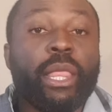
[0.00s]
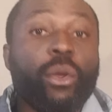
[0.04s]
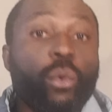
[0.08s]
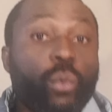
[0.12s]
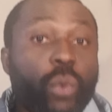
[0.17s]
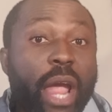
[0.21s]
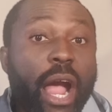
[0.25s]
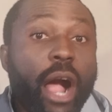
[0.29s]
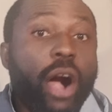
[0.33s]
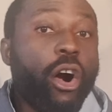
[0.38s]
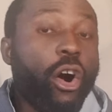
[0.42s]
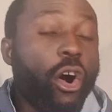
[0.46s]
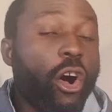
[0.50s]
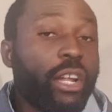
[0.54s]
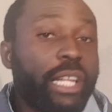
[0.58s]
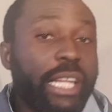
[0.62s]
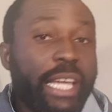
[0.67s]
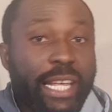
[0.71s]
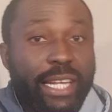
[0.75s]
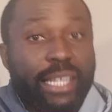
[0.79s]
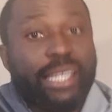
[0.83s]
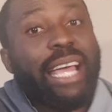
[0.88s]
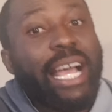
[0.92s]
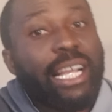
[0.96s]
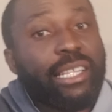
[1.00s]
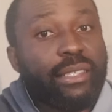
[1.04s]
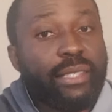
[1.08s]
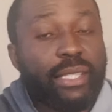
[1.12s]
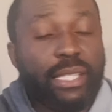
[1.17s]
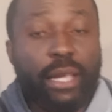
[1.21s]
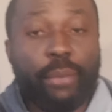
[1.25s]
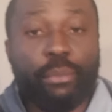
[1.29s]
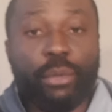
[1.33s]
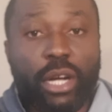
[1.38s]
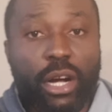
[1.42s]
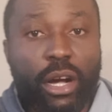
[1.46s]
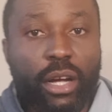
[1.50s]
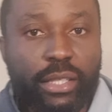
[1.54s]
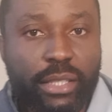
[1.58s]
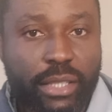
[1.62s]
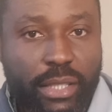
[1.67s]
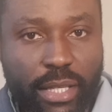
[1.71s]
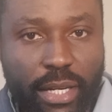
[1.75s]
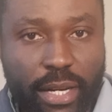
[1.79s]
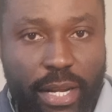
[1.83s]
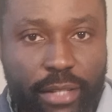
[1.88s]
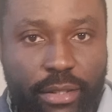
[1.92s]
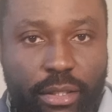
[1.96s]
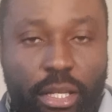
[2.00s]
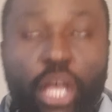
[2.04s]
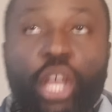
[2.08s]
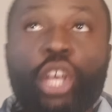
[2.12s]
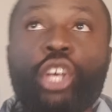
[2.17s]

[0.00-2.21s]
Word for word: we are all in that same continent.